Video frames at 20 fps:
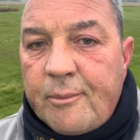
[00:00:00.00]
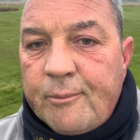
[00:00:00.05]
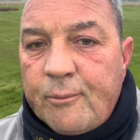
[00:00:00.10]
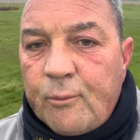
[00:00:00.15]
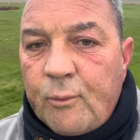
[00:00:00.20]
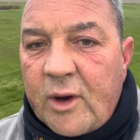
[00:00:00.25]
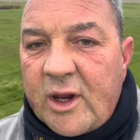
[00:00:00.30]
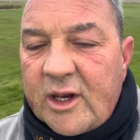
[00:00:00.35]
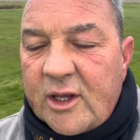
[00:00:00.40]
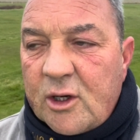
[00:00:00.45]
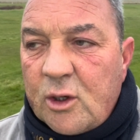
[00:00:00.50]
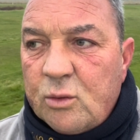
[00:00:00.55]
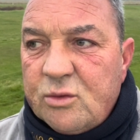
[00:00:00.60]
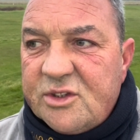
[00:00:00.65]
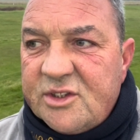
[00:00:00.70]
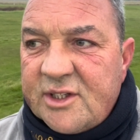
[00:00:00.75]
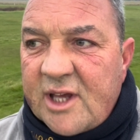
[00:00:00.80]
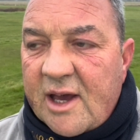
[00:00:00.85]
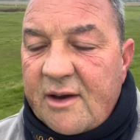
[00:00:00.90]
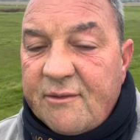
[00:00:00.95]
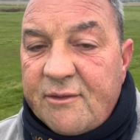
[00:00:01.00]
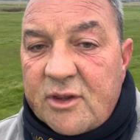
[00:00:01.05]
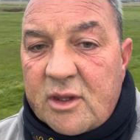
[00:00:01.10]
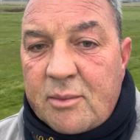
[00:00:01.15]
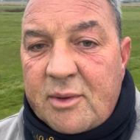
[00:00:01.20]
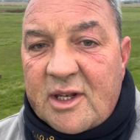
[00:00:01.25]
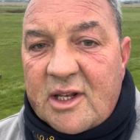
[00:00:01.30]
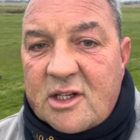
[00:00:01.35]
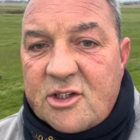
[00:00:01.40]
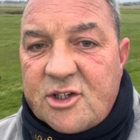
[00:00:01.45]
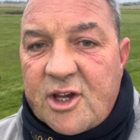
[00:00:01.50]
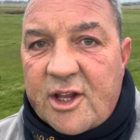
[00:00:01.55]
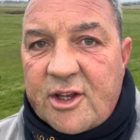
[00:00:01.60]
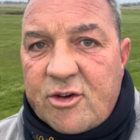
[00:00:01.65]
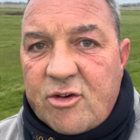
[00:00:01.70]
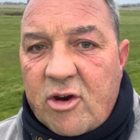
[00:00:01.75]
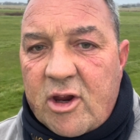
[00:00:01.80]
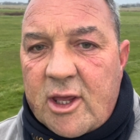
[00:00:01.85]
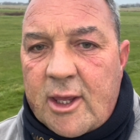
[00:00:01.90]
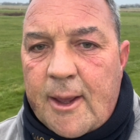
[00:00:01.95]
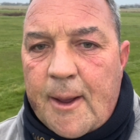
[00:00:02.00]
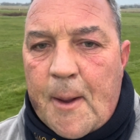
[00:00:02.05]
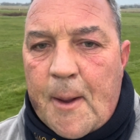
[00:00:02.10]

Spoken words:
Where the course is at for the middle of January,